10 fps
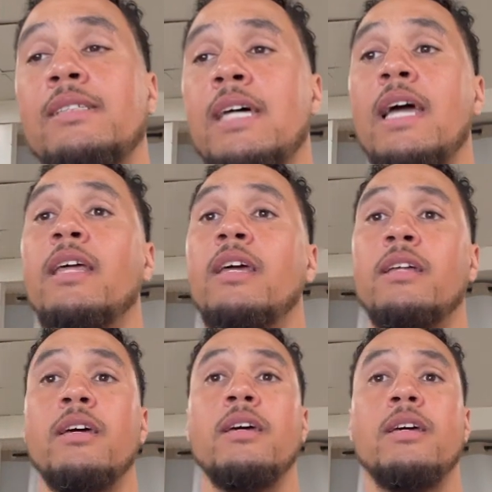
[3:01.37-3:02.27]
tight end
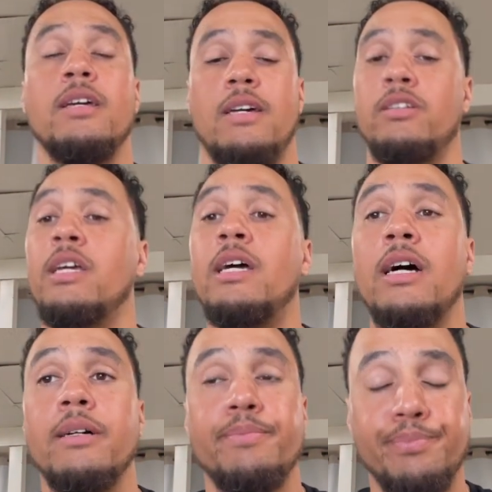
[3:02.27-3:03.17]
after they
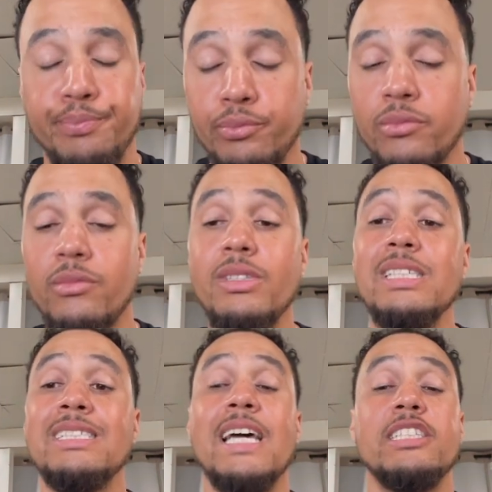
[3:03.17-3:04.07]
cut
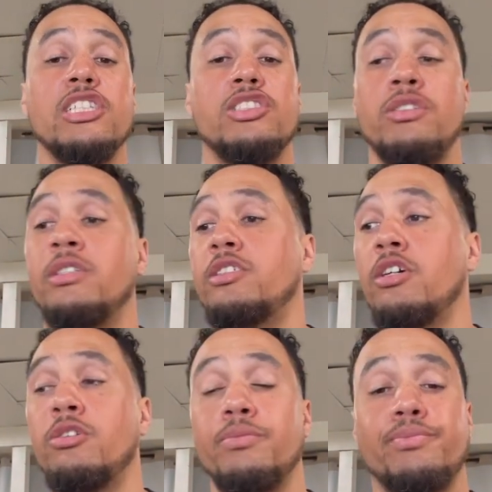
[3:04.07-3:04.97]
Zach Gentry.
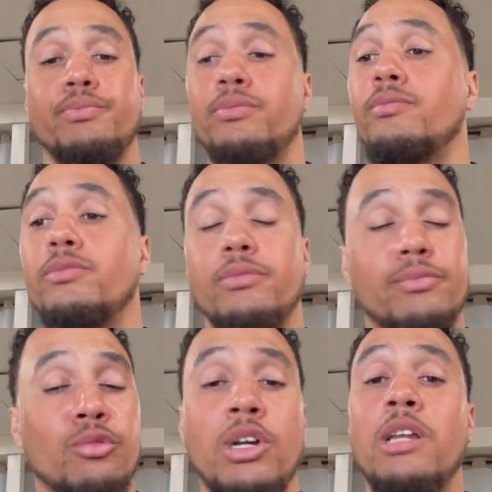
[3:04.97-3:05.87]
So
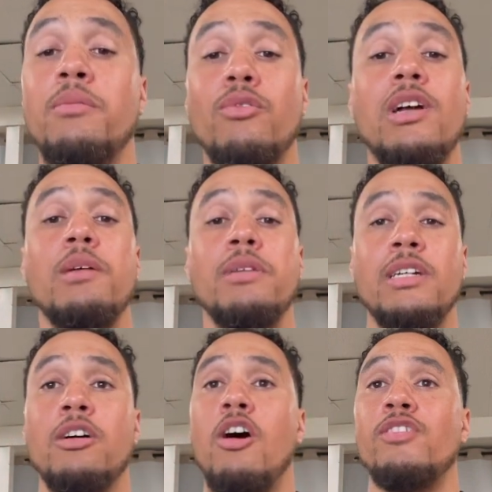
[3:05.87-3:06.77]
we're gonna we're gonna be
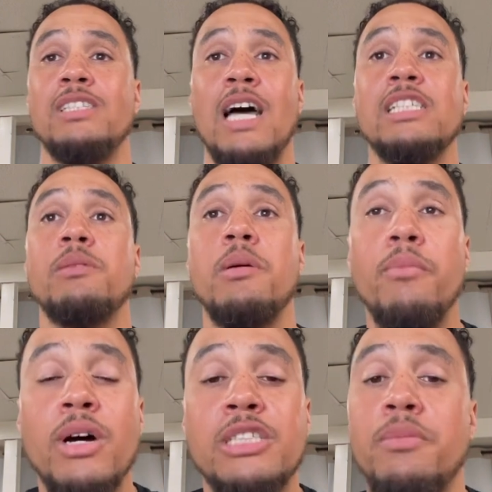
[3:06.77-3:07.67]
good. Offensive line is gonna be
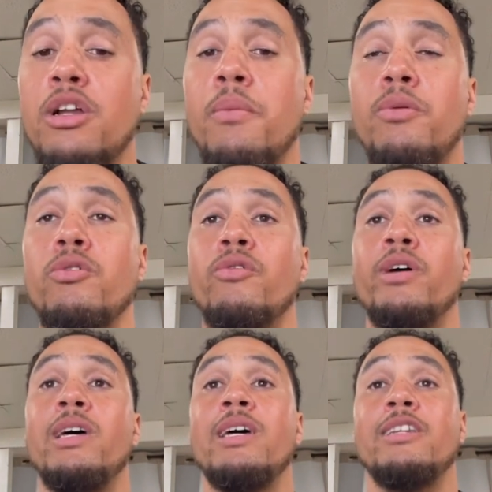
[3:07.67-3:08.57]
much better improved.
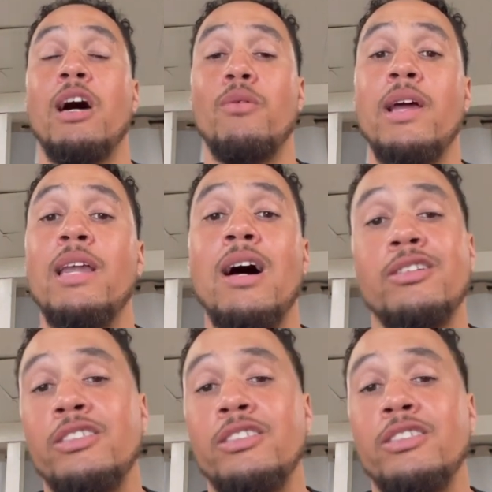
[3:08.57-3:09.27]
Now, right now,